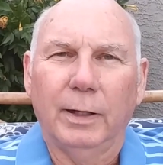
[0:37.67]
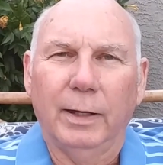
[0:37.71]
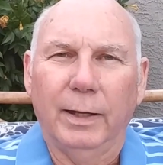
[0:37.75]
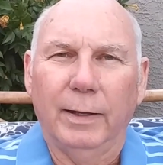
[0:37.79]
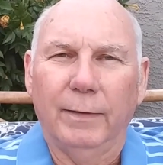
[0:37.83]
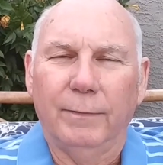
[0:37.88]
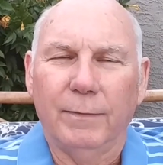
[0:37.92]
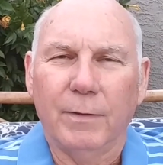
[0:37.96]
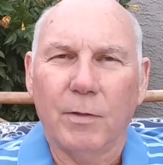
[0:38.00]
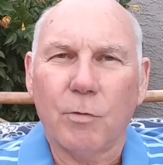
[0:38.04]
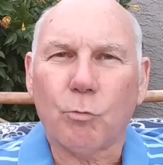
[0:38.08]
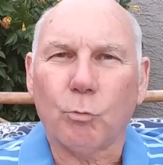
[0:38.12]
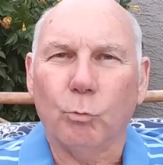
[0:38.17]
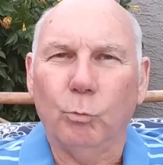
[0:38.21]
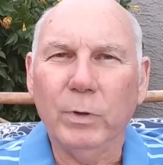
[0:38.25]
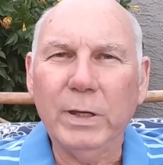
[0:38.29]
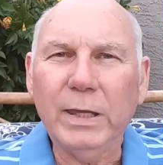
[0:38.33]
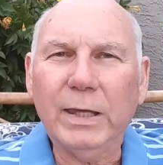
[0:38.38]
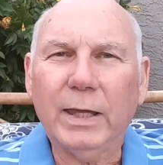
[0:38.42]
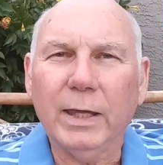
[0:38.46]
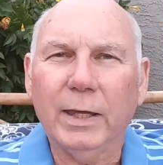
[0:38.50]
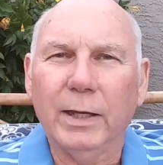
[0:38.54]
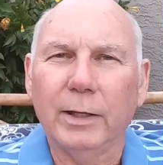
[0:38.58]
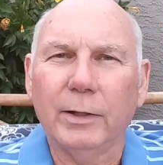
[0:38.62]
and this
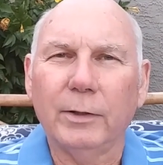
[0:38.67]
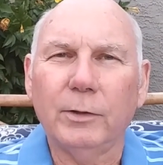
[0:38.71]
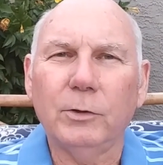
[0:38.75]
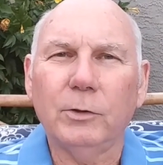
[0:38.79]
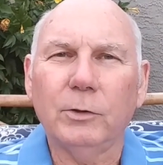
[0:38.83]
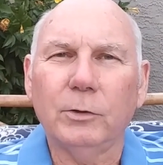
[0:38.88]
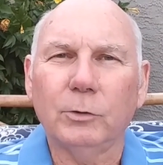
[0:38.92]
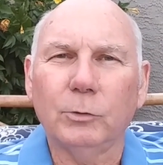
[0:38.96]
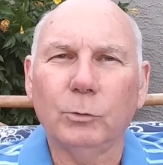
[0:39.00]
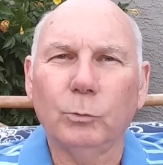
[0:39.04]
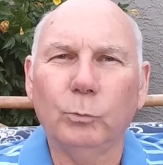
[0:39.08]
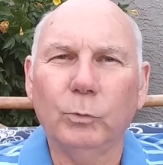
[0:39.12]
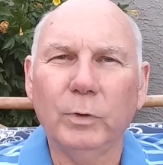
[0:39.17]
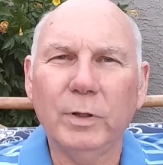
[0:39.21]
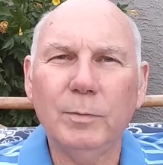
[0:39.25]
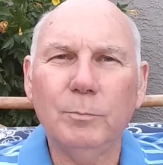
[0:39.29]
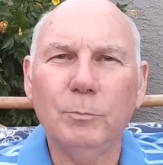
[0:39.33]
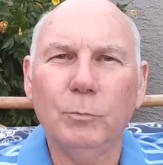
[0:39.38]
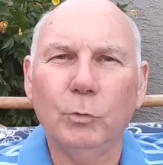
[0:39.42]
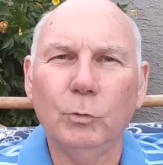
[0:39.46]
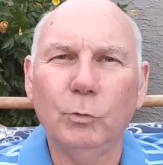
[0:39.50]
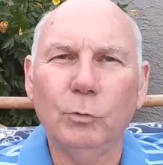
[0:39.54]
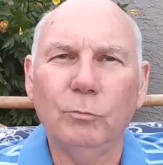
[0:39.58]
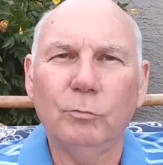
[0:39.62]
weekend, we
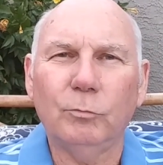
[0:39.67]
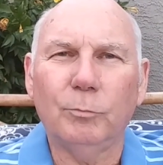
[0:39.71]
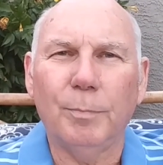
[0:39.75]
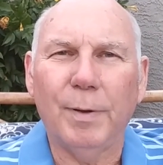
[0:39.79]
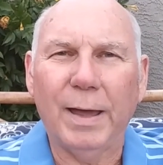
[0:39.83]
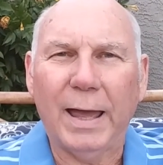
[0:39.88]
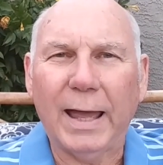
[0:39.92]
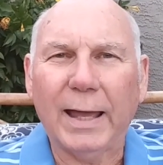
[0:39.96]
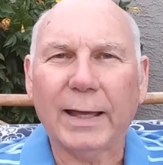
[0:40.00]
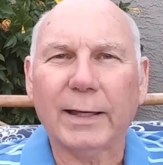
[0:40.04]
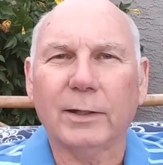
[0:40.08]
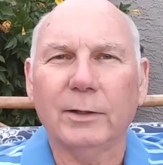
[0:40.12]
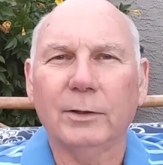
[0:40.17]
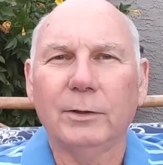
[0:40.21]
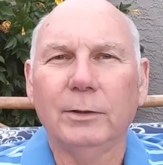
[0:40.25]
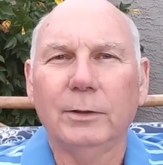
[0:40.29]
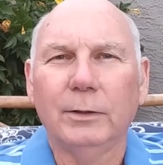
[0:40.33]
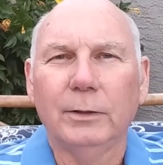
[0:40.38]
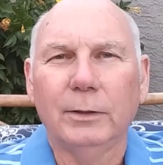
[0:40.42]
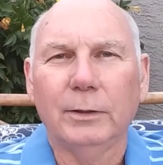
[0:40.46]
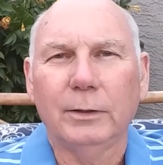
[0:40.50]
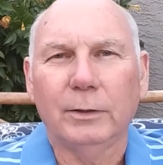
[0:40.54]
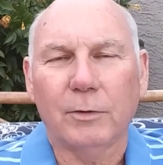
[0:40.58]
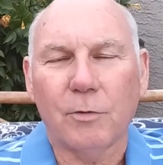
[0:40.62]
moved back
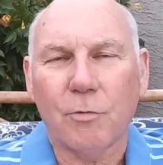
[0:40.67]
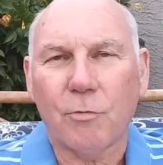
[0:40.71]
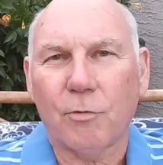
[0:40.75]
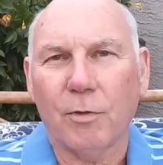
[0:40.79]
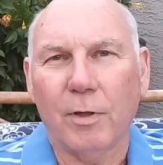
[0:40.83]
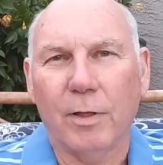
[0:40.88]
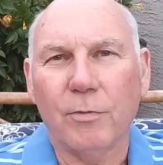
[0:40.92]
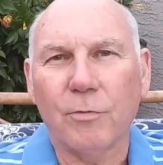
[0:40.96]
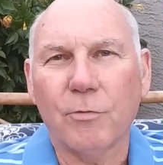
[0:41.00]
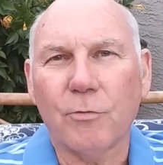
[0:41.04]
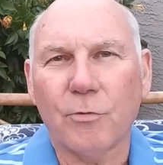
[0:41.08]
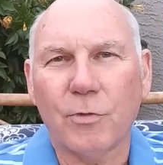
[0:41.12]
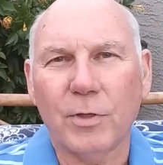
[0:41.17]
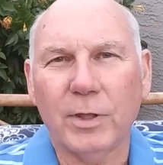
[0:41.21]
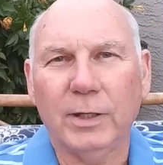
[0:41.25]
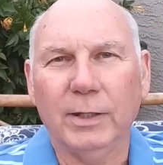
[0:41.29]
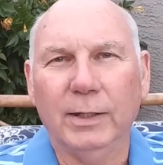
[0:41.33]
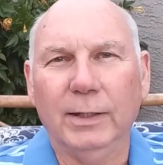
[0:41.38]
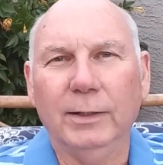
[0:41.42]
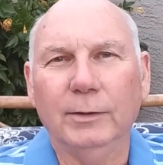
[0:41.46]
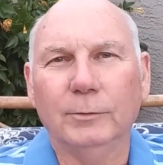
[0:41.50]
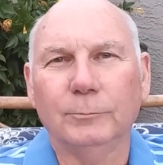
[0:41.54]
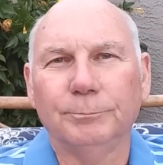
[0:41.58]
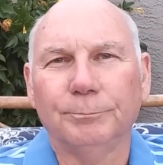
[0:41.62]
to Sun City.
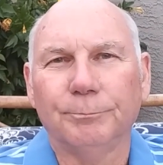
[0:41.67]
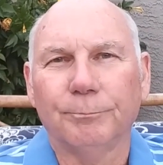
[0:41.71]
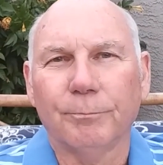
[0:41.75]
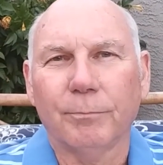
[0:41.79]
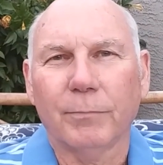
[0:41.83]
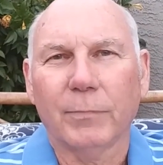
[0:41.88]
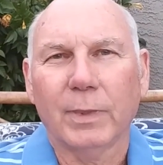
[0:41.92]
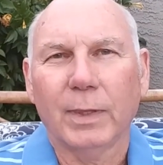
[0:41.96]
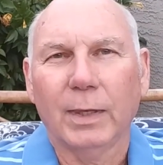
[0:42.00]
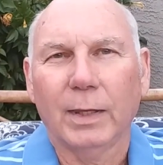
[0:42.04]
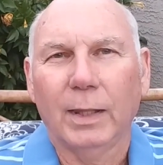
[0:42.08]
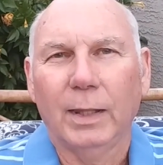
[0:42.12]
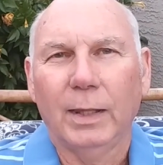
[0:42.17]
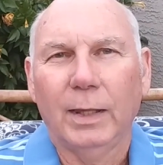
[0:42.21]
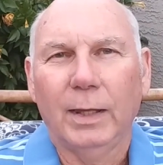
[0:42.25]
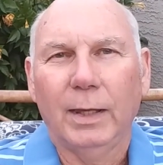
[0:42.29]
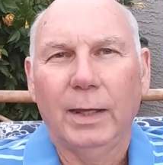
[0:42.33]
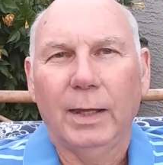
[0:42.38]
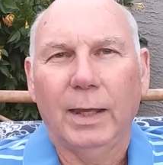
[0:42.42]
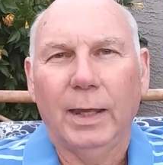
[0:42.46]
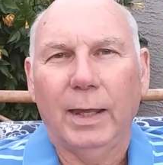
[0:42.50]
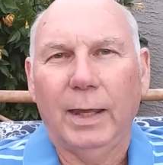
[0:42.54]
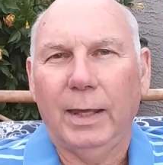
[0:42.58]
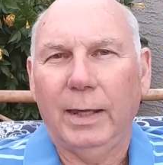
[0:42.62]

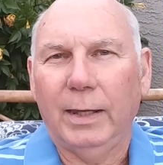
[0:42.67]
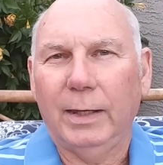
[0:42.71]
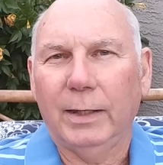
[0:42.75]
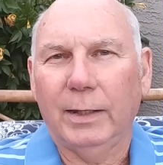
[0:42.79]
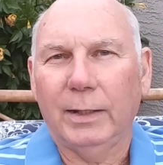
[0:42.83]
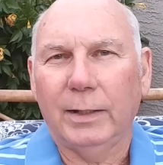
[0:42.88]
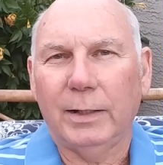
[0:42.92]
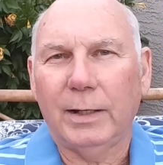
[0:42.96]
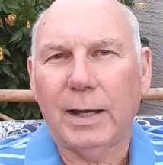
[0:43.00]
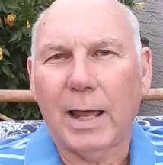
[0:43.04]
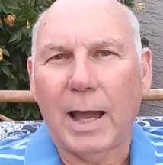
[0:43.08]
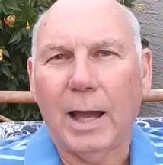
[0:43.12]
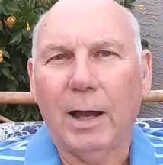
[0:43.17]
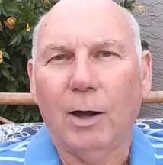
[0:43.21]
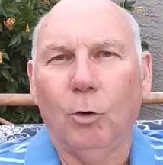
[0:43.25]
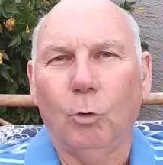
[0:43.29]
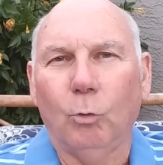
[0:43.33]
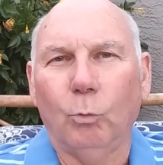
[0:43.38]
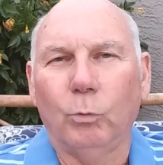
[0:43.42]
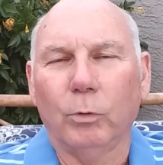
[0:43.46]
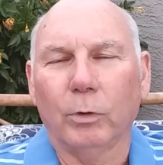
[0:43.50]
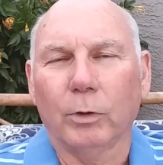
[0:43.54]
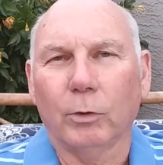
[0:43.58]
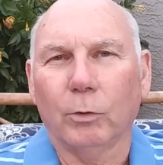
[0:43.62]
And now
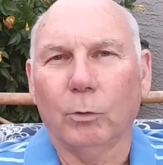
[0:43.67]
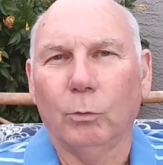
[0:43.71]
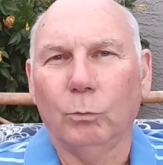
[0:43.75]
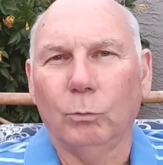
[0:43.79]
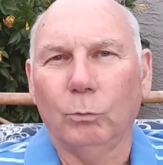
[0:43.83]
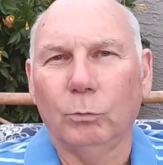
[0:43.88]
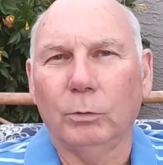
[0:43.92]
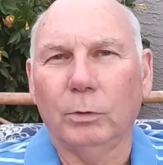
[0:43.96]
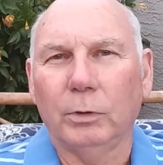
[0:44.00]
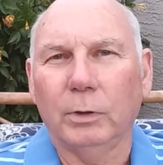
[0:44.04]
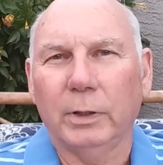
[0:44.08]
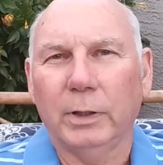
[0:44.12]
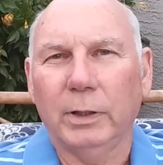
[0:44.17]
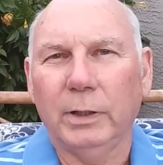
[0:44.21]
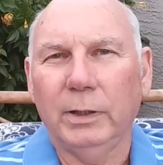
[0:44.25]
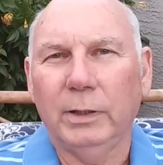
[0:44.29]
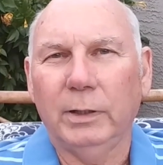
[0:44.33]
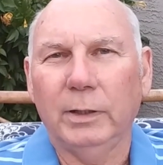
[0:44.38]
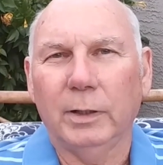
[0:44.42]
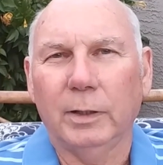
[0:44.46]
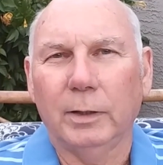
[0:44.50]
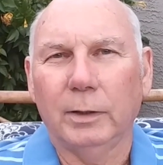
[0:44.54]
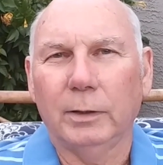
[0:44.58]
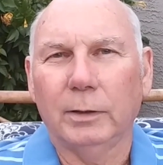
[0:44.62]
we're
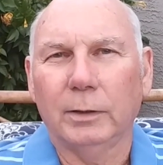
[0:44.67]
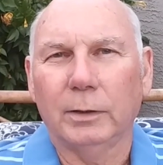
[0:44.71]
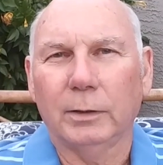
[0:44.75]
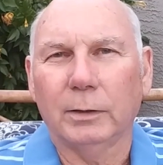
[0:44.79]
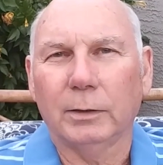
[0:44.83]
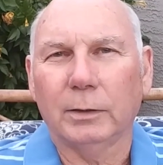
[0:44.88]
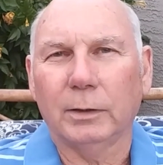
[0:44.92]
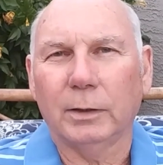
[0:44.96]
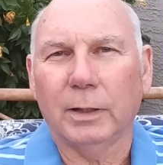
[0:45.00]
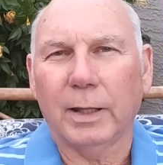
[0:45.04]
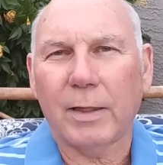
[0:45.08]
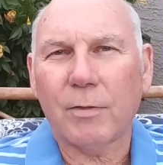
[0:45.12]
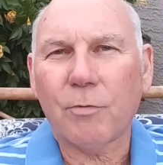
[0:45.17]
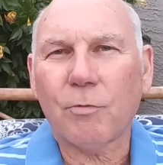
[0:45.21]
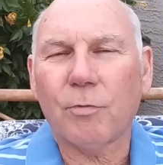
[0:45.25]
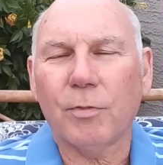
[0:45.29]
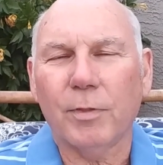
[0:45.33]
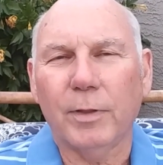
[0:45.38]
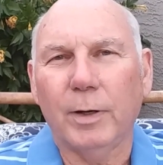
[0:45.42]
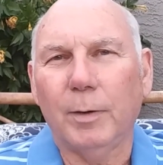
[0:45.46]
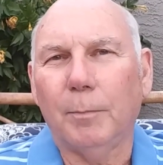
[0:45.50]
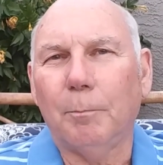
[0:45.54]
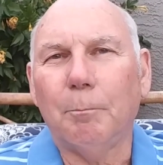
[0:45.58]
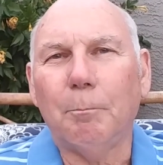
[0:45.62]
only less
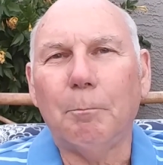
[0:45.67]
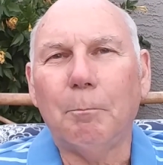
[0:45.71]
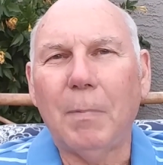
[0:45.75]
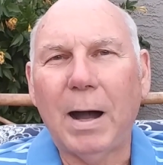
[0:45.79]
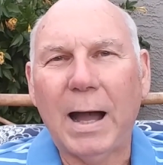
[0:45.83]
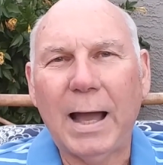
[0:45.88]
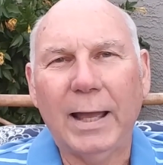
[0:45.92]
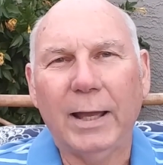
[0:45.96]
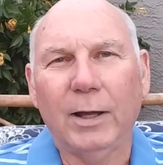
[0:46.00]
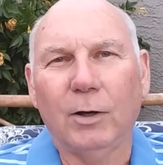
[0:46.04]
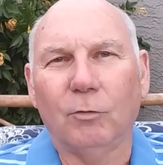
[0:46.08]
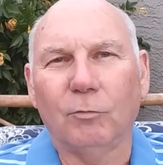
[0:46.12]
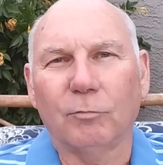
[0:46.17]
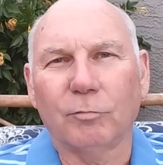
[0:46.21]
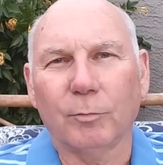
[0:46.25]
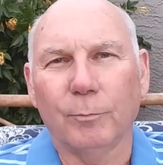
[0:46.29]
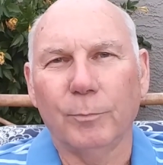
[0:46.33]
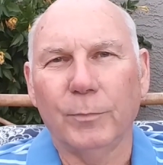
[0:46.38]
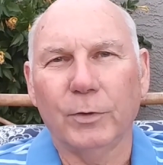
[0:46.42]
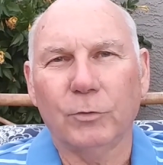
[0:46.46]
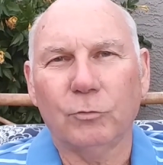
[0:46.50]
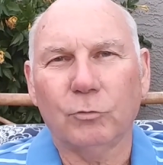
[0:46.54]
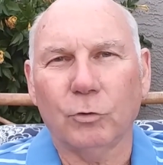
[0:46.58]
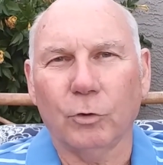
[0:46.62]
than a mile
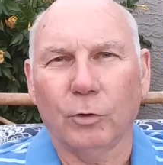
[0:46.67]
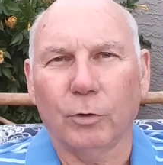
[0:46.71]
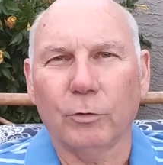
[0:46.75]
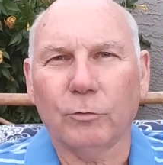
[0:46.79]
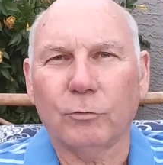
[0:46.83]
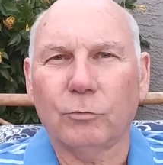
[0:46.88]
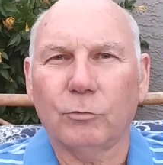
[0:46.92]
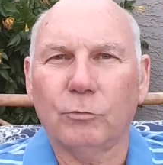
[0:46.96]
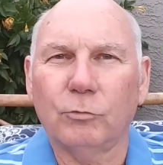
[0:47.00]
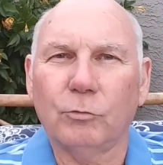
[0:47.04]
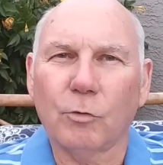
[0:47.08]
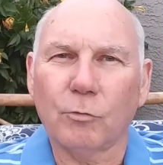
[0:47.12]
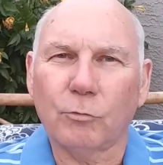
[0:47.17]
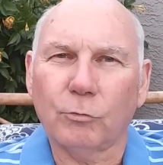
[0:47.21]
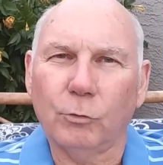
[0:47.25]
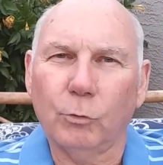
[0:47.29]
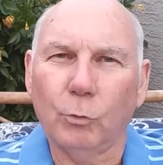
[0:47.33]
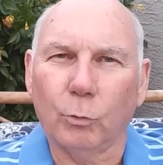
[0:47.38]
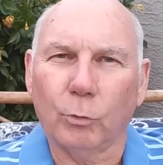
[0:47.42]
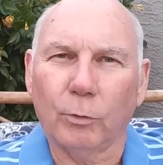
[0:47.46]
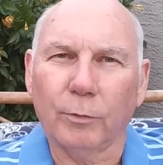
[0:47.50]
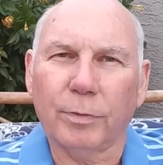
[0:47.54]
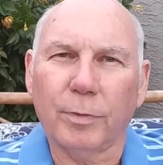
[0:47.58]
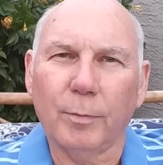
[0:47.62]
from the church, just
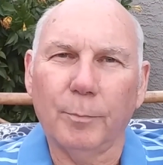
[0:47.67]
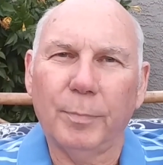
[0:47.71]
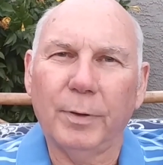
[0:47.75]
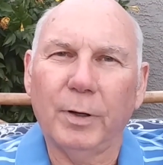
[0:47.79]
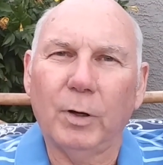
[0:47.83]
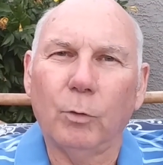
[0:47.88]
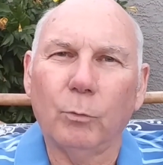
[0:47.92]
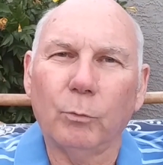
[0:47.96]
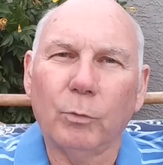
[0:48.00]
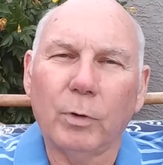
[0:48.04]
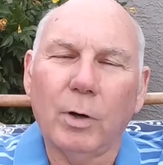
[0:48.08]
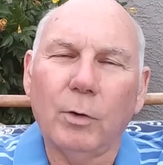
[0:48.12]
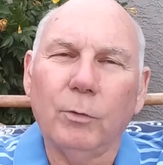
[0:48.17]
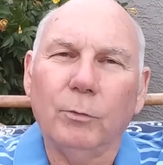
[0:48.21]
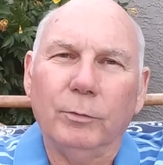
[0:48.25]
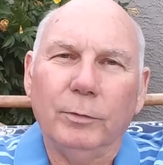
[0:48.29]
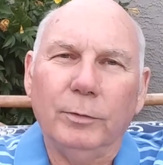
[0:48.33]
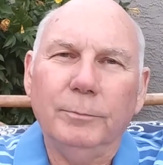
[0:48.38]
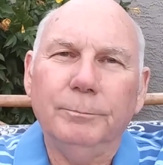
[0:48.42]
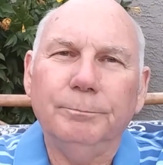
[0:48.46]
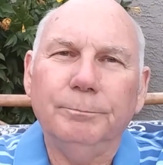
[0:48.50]
north of Bell Road.